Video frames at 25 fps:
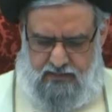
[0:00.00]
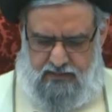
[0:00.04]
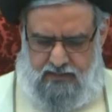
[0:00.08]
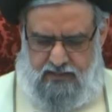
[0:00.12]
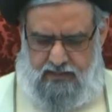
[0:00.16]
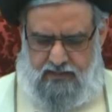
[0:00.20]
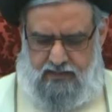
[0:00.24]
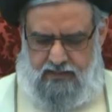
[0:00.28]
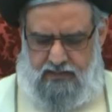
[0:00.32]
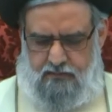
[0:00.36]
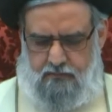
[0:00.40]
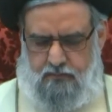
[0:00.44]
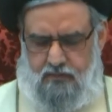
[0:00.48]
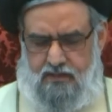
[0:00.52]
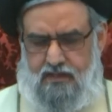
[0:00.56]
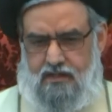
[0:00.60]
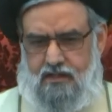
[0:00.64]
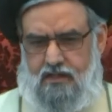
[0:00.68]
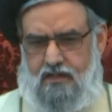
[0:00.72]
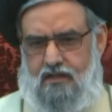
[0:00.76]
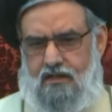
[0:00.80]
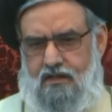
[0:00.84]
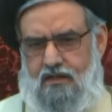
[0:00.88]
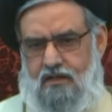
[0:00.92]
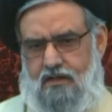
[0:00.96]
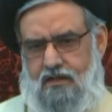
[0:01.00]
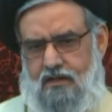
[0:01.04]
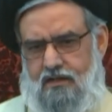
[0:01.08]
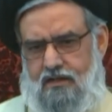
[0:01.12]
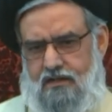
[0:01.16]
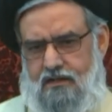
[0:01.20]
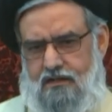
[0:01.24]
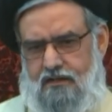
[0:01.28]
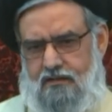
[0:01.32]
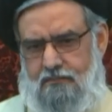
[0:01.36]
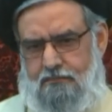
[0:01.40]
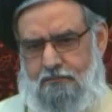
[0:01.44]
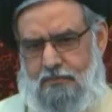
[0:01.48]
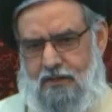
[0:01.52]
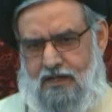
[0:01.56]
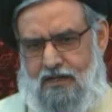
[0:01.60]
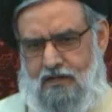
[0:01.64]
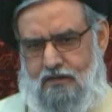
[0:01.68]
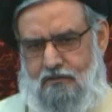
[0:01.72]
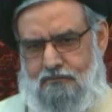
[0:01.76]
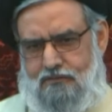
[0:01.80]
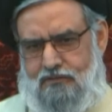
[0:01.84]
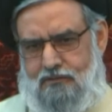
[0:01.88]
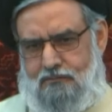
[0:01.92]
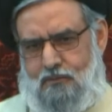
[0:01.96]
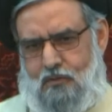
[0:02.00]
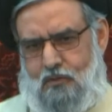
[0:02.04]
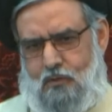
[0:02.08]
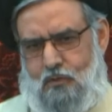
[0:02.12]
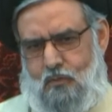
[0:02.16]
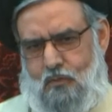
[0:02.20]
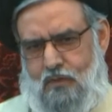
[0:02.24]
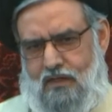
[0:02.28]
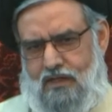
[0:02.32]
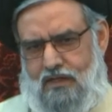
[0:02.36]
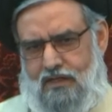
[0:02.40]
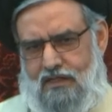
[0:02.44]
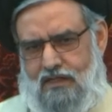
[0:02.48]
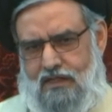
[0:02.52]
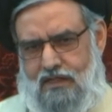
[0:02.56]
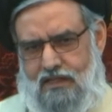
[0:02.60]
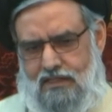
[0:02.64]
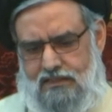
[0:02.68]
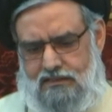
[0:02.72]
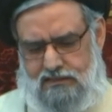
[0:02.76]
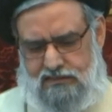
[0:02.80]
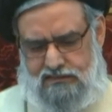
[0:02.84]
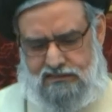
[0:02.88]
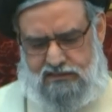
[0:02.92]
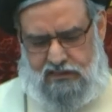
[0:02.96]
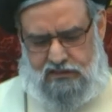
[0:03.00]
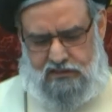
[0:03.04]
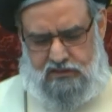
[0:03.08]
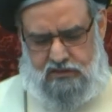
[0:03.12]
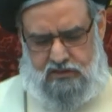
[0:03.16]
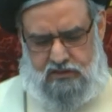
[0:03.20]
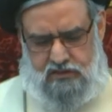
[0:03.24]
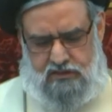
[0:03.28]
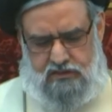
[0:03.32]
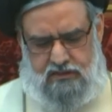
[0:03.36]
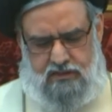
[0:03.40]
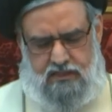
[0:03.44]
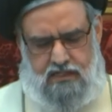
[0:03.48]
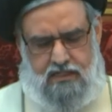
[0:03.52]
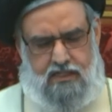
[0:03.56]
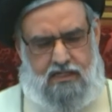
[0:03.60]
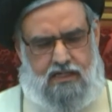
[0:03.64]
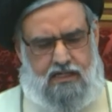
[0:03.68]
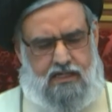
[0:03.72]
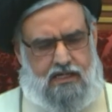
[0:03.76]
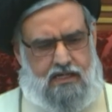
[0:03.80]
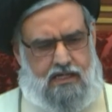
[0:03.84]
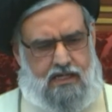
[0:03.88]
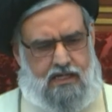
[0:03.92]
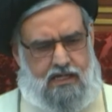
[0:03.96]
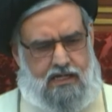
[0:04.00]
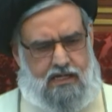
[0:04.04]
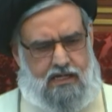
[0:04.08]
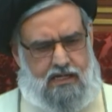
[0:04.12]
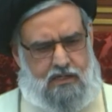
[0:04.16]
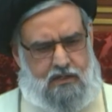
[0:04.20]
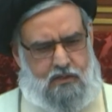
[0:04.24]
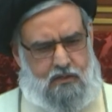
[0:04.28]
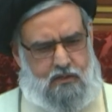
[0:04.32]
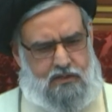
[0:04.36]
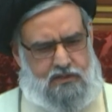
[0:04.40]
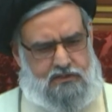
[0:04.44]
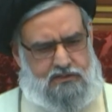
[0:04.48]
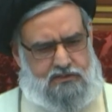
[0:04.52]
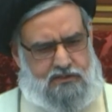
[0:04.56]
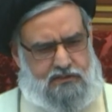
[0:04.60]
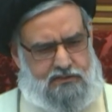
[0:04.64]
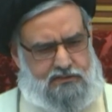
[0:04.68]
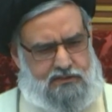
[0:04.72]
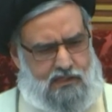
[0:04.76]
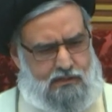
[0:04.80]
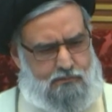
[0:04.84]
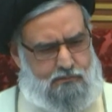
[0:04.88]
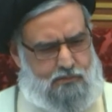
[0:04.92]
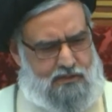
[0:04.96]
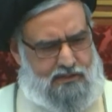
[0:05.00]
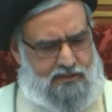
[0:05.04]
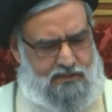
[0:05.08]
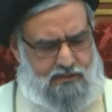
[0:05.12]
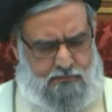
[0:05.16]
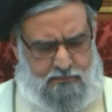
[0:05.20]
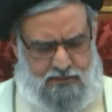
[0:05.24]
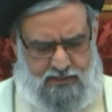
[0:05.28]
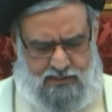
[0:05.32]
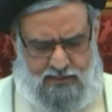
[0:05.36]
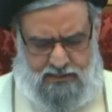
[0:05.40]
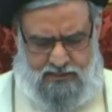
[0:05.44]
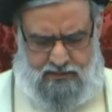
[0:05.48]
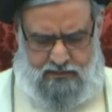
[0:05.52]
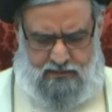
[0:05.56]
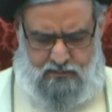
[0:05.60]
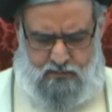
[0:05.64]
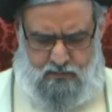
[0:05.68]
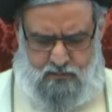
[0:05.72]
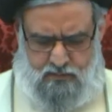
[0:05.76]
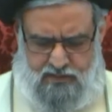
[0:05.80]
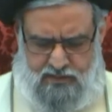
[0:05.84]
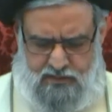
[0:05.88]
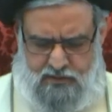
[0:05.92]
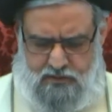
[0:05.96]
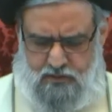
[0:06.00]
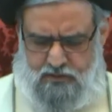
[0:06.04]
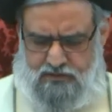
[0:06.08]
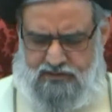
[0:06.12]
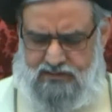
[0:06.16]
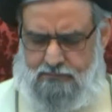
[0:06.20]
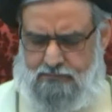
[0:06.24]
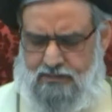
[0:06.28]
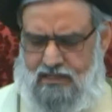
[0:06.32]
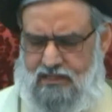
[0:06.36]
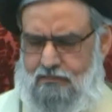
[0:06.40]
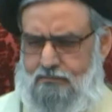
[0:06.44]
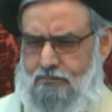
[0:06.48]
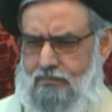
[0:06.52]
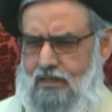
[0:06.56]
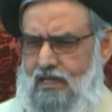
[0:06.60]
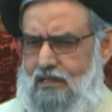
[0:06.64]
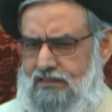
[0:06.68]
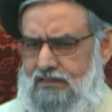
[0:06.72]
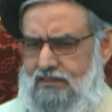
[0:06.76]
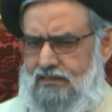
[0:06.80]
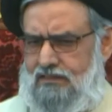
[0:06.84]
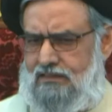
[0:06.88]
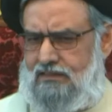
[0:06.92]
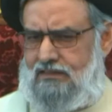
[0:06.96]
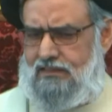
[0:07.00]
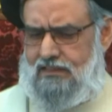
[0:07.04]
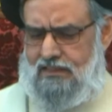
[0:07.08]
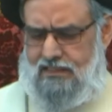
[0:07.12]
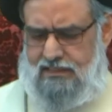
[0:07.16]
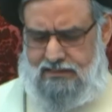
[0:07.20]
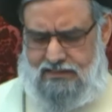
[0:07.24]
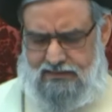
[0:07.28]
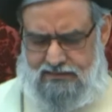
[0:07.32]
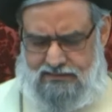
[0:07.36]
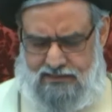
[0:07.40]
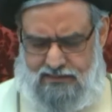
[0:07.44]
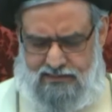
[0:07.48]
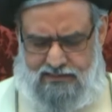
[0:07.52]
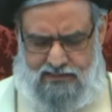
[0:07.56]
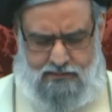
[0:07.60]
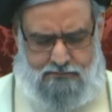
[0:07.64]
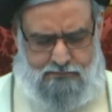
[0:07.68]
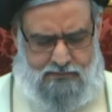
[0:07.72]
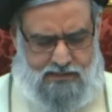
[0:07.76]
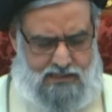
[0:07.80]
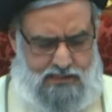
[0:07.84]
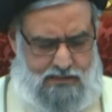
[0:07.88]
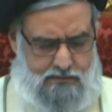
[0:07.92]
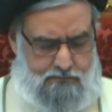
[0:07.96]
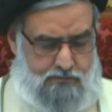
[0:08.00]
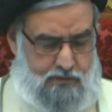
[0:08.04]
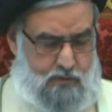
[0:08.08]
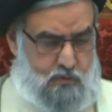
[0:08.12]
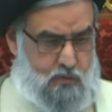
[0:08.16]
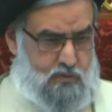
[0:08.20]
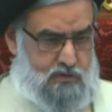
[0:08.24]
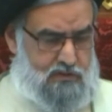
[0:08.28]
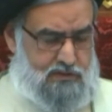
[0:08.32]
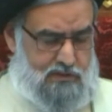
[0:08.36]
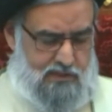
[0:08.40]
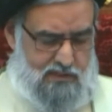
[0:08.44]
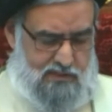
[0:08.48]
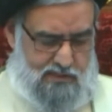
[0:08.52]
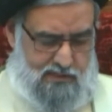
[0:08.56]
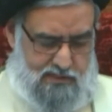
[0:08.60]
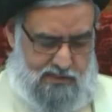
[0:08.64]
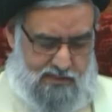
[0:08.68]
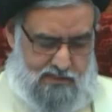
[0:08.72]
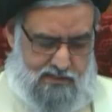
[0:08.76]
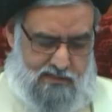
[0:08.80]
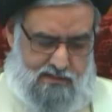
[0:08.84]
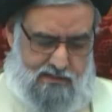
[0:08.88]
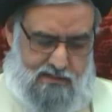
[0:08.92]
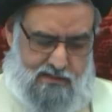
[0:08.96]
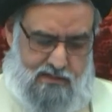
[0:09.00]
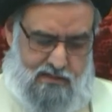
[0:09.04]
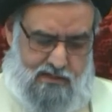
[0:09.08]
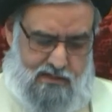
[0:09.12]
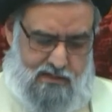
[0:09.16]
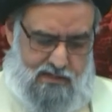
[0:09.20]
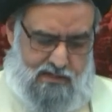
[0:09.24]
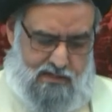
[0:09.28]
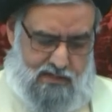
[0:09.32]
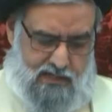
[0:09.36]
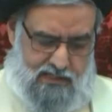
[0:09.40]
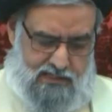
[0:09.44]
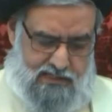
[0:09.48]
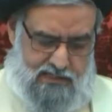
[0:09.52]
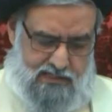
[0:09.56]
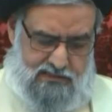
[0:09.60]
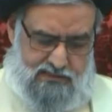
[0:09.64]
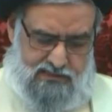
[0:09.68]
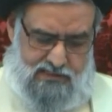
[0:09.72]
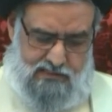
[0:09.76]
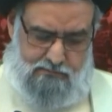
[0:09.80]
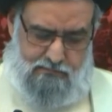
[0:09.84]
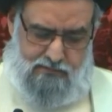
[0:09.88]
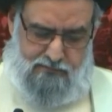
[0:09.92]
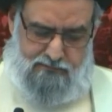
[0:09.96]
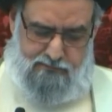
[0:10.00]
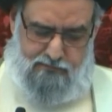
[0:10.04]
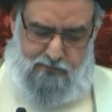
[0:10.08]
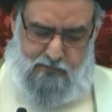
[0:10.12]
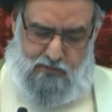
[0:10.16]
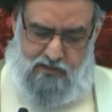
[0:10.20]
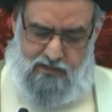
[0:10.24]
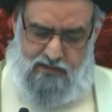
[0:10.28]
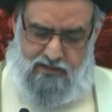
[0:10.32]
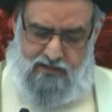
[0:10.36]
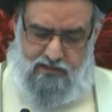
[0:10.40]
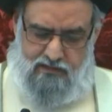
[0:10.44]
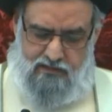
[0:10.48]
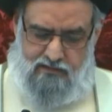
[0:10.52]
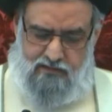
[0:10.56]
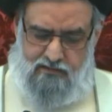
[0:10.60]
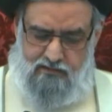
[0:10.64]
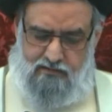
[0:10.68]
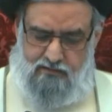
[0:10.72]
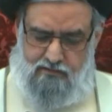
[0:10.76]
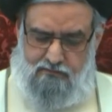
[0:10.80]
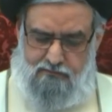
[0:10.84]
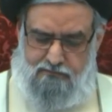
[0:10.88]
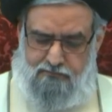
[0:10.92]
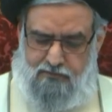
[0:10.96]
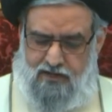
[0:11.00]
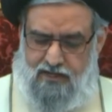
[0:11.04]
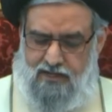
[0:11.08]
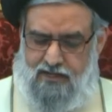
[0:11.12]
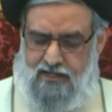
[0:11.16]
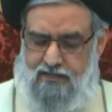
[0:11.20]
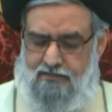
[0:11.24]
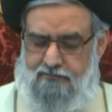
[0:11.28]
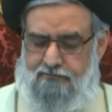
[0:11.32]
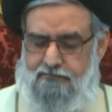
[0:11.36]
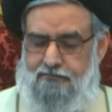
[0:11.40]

in the very earlier part of the book where he has a section uh, known as Kitab al-Iman, where he talks about Bab ziyadat al-Iman wa nuqsanihi. Hadith number 45,